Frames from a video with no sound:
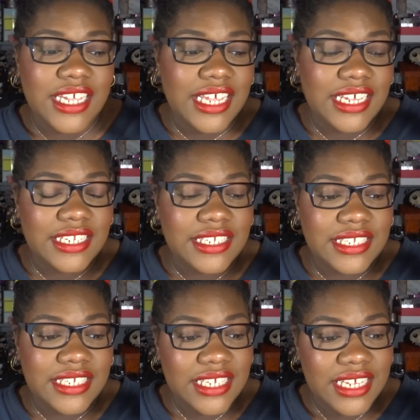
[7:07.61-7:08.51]

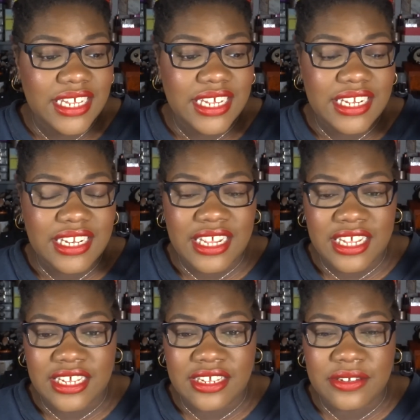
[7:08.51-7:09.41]
It's
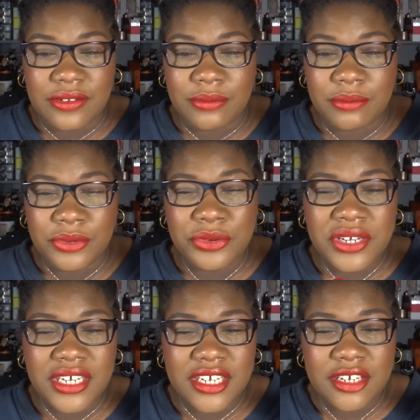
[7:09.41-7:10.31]
like a
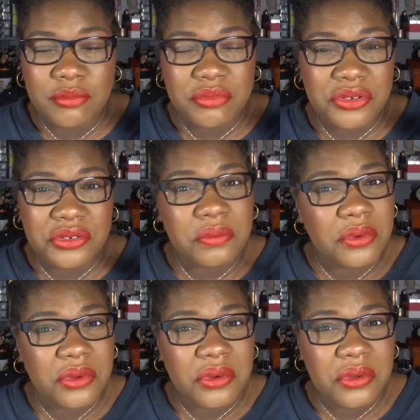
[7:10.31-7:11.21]
murky
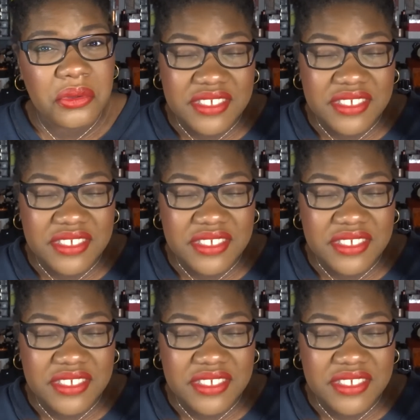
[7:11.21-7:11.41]
purple,